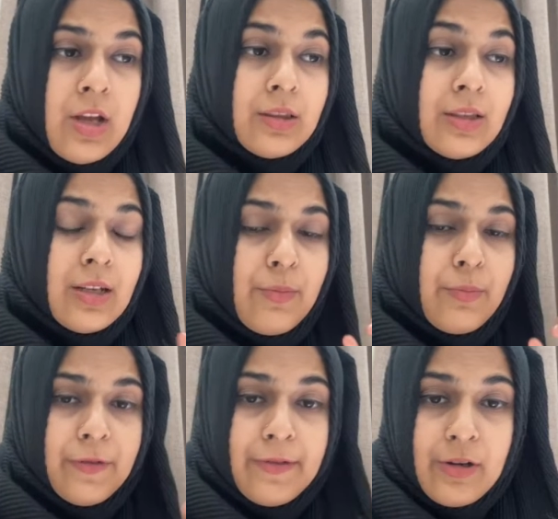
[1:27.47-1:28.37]
the
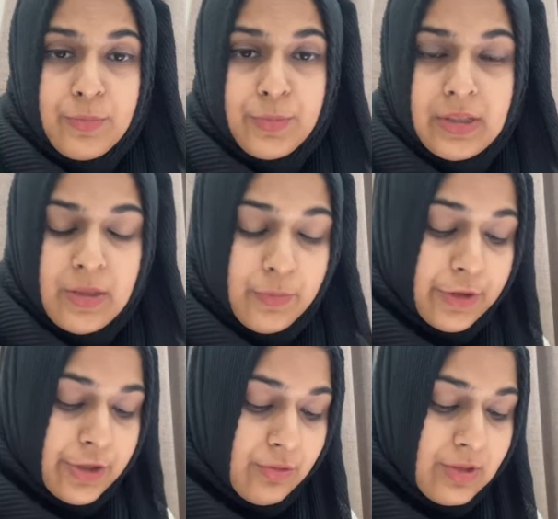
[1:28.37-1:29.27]
number of output they
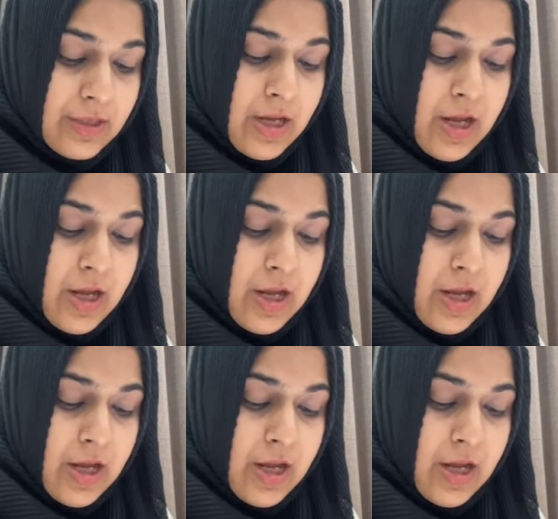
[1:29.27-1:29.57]
produce.